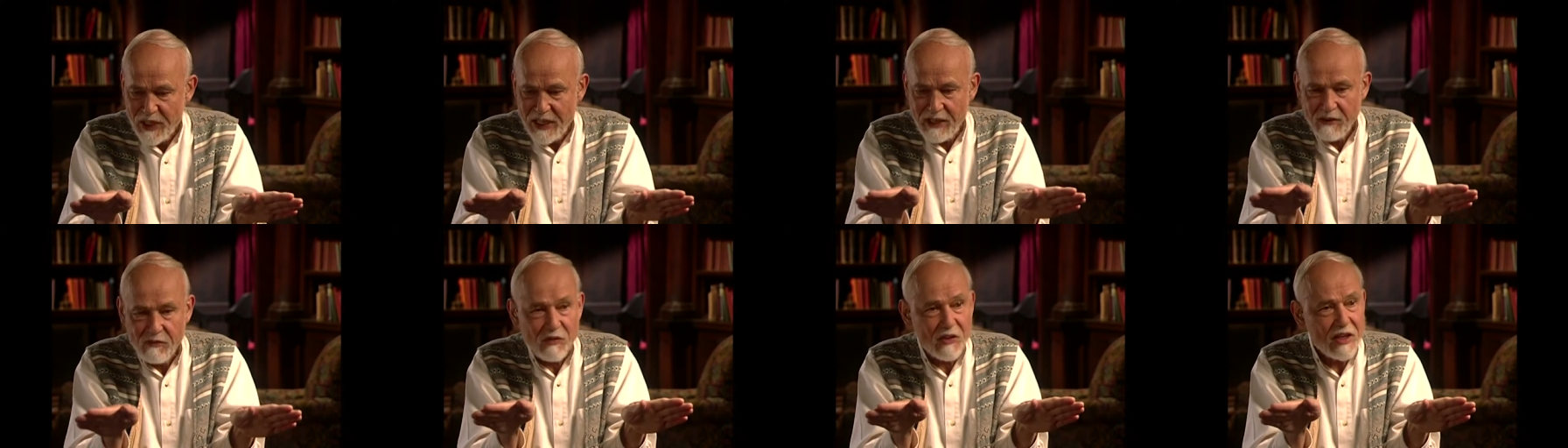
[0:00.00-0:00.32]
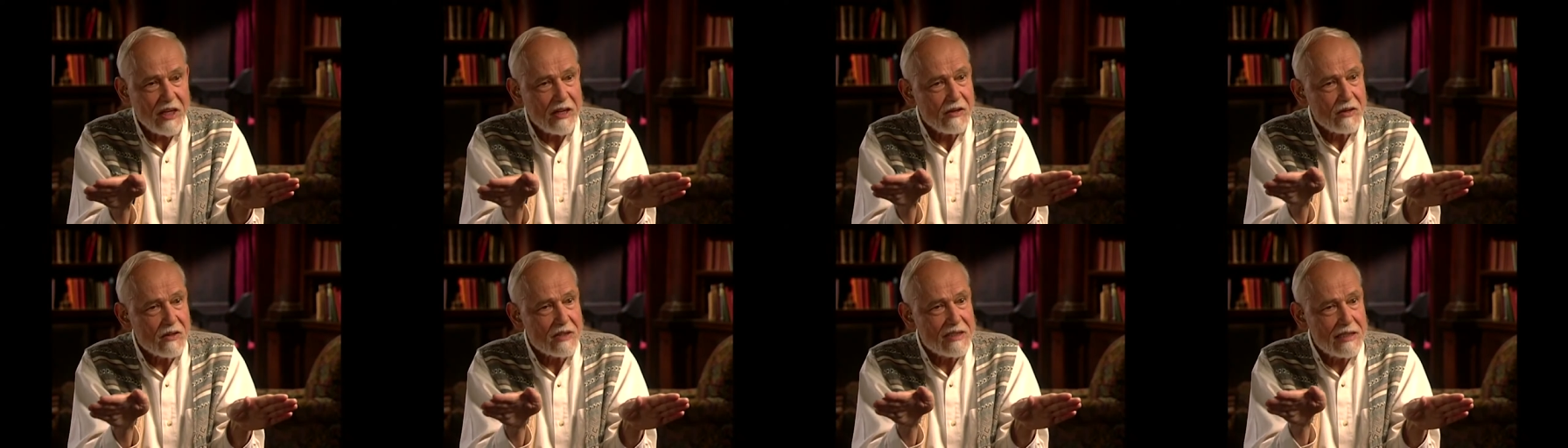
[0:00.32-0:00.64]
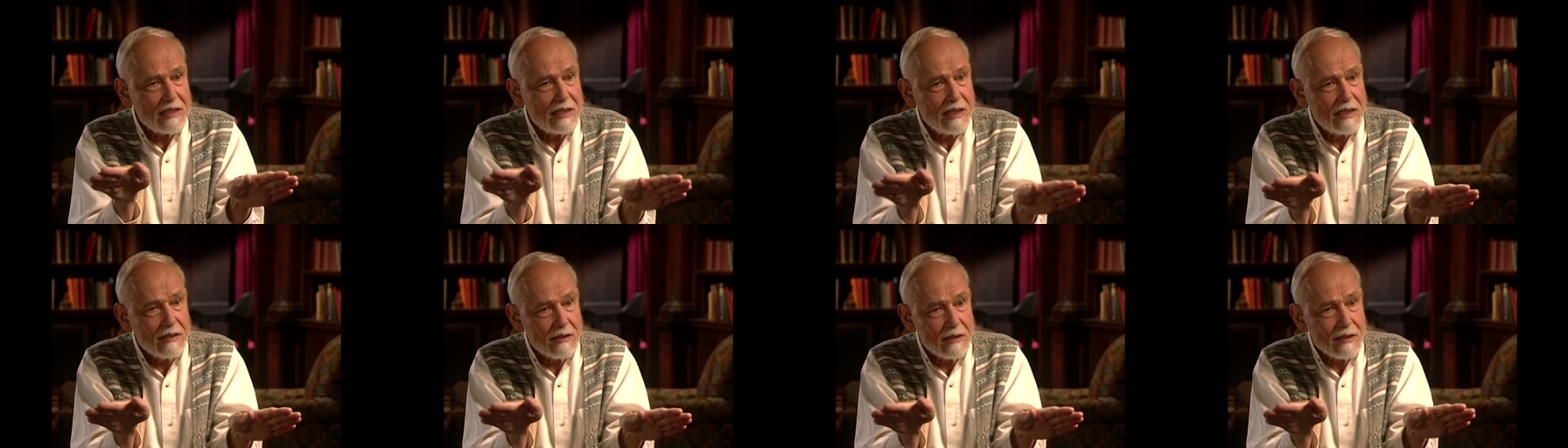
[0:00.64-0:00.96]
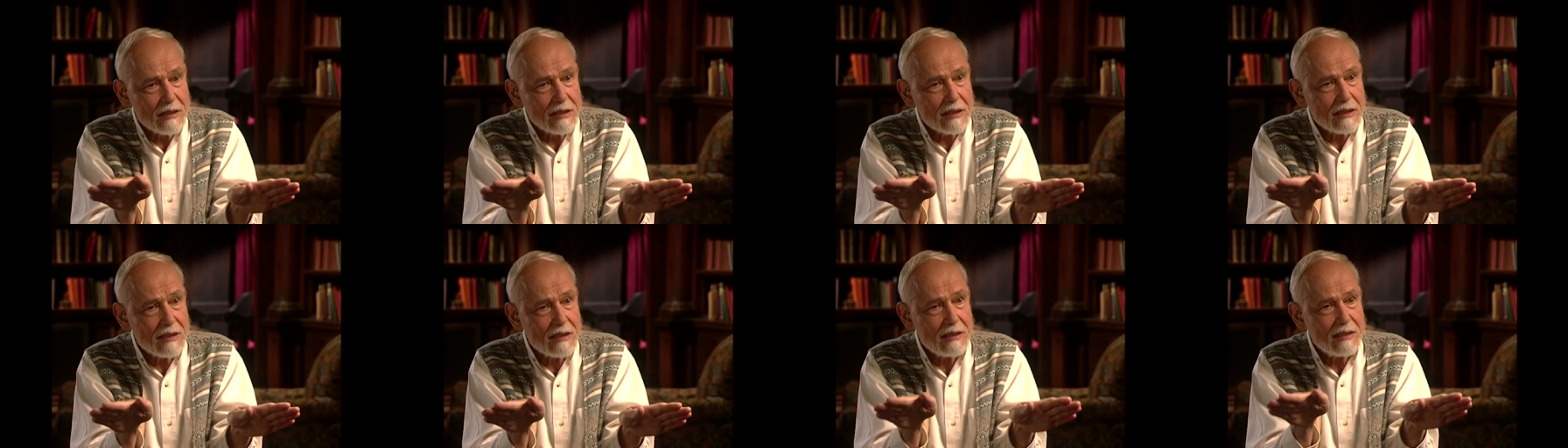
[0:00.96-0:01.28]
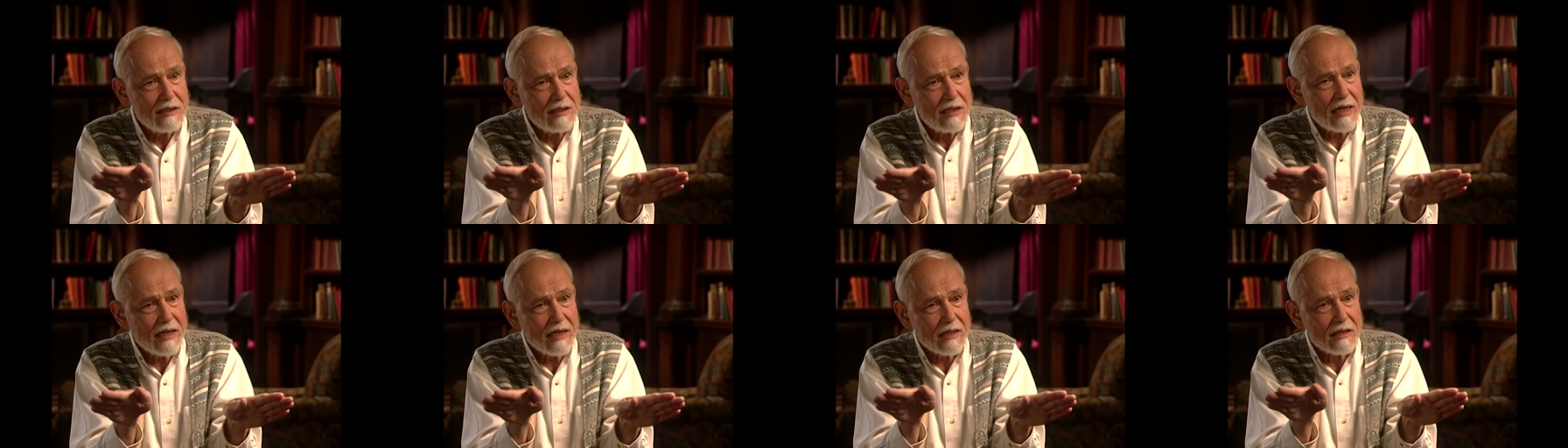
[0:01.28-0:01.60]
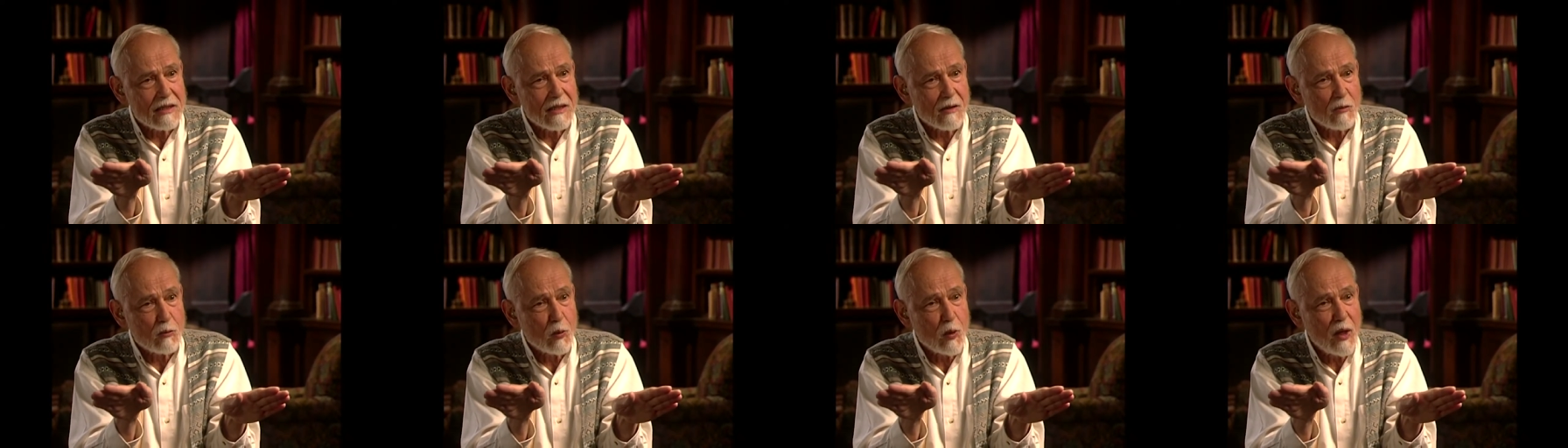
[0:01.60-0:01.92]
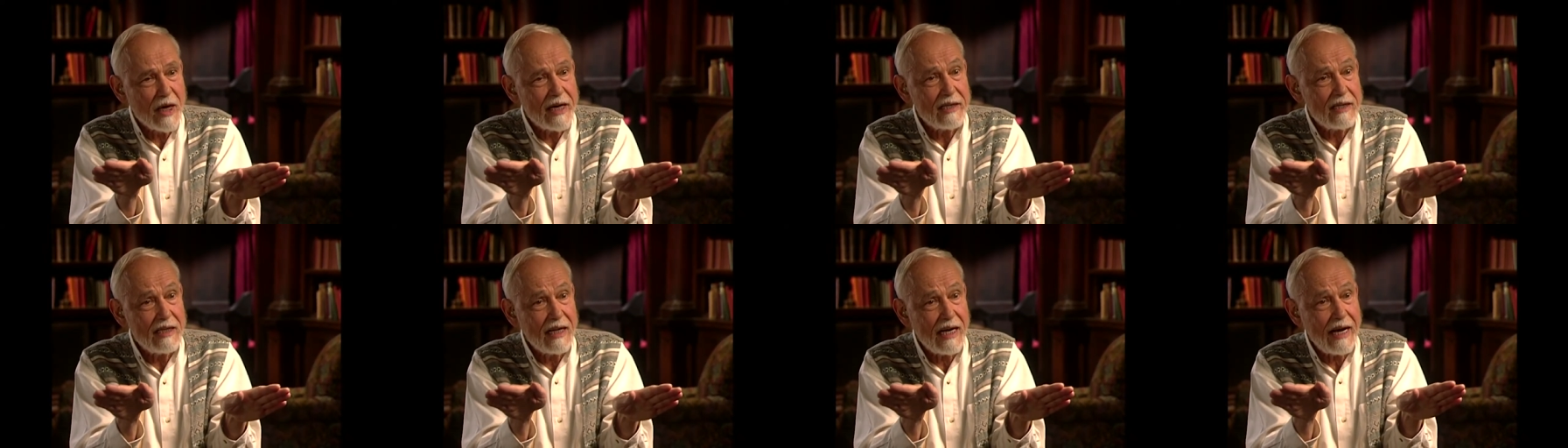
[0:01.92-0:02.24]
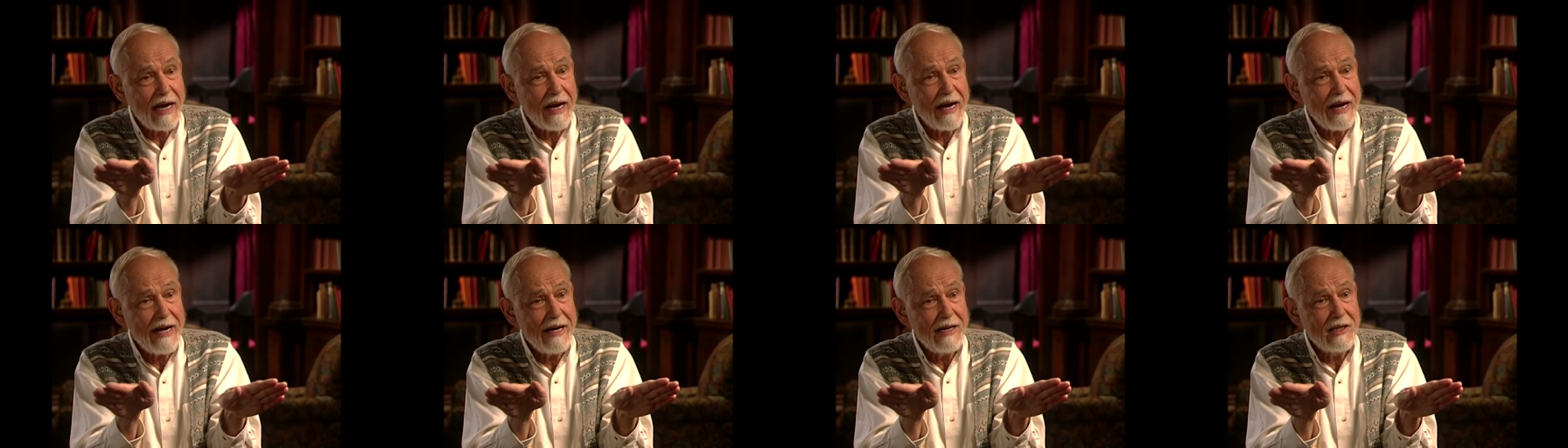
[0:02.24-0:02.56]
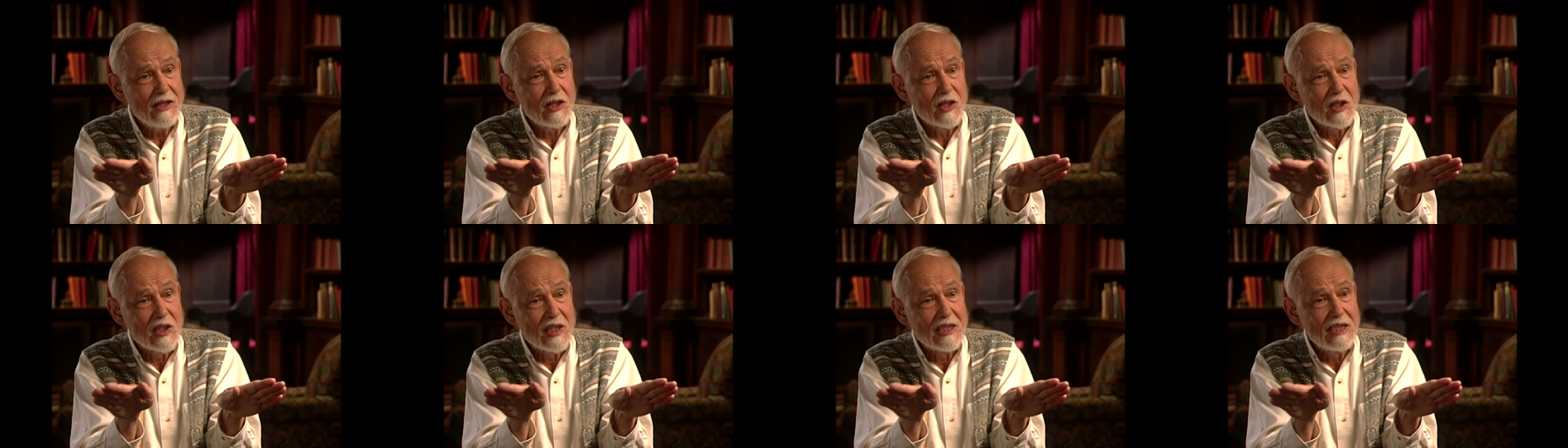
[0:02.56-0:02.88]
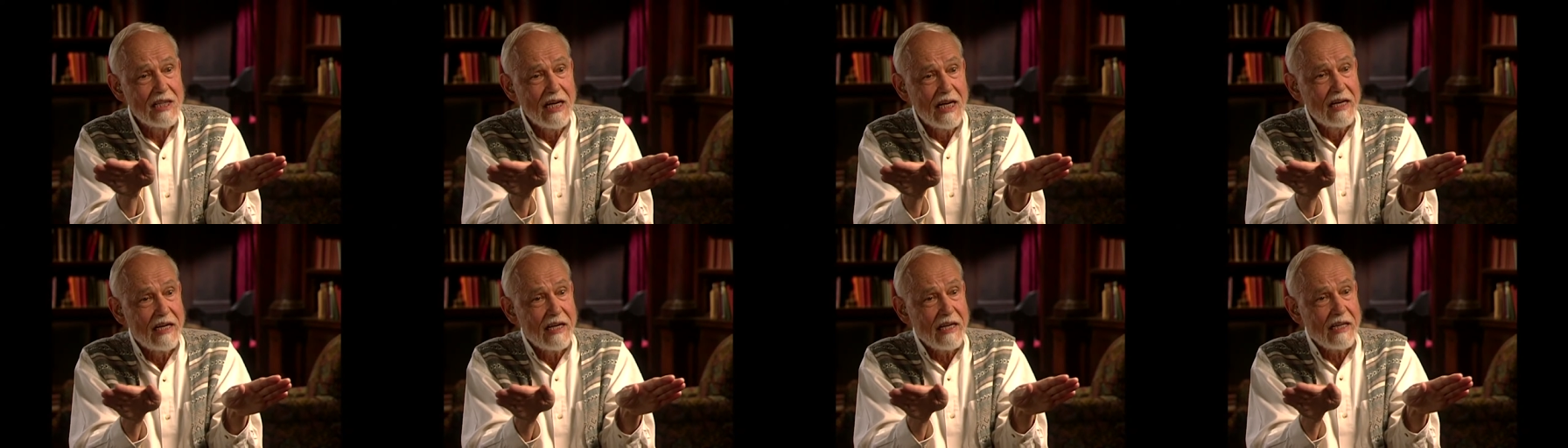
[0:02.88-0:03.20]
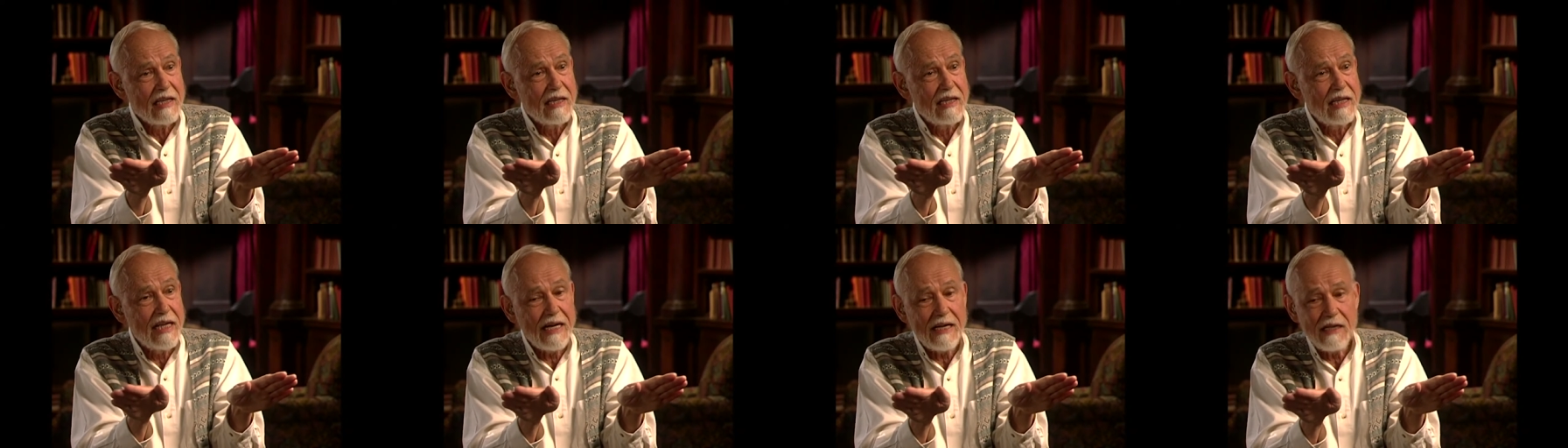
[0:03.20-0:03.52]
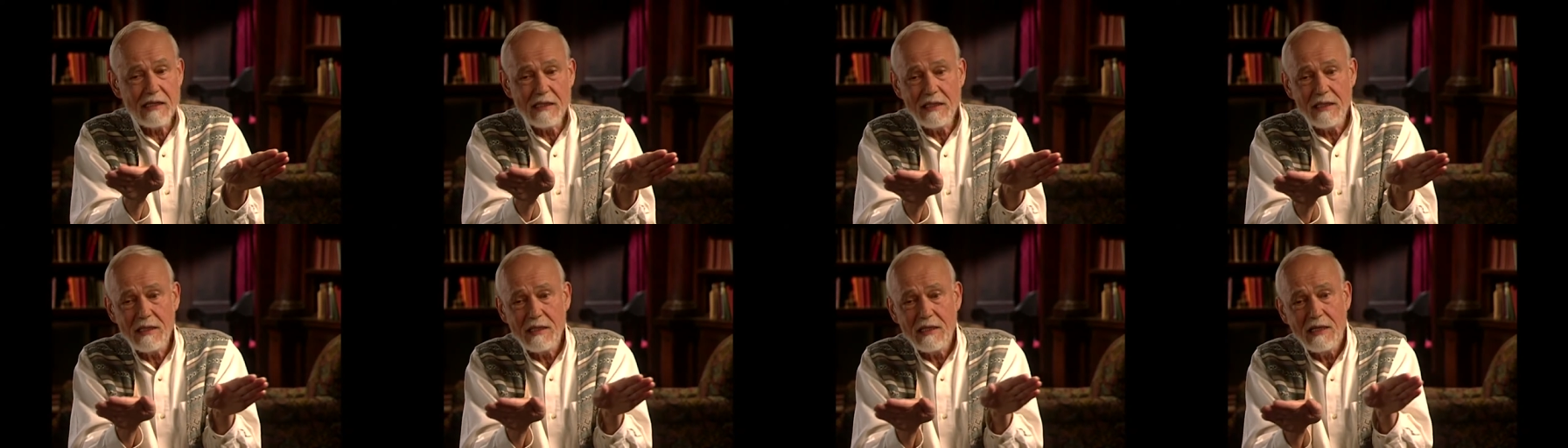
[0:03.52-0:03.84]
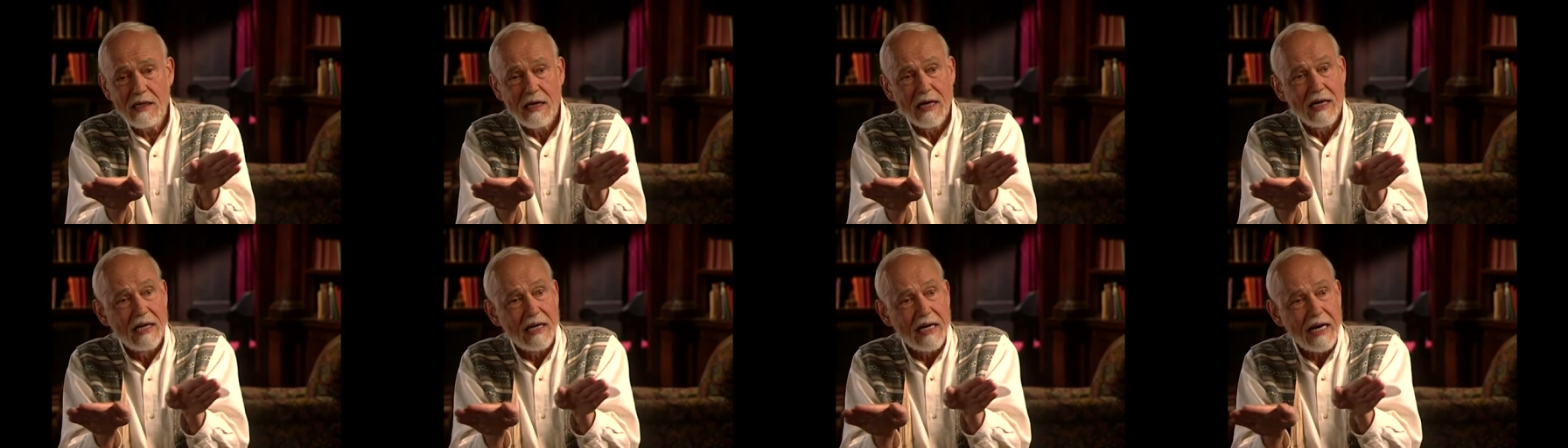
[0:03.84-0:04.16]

If they're tilted at the right angle, then